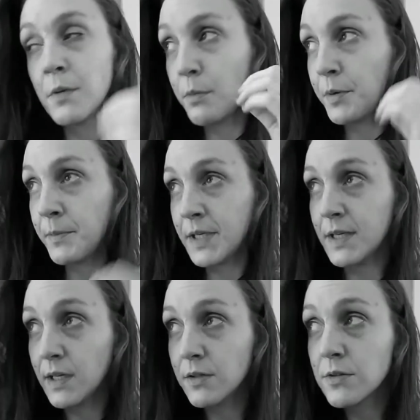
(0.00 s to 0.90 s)
I'm up in my
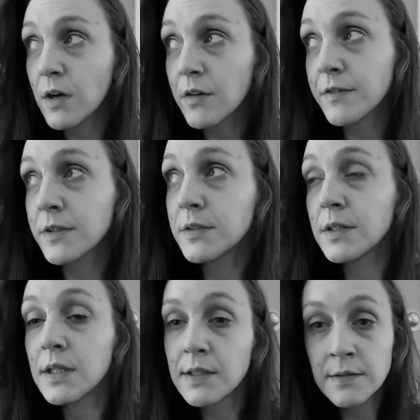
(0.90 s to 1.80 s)
dad's office
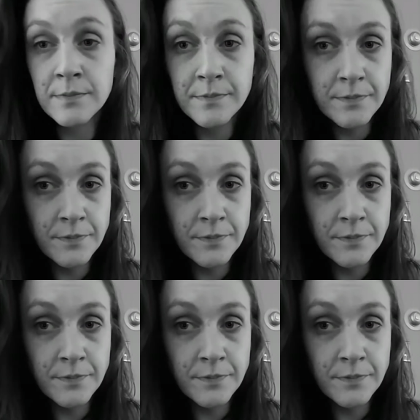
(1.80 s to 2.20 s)
again.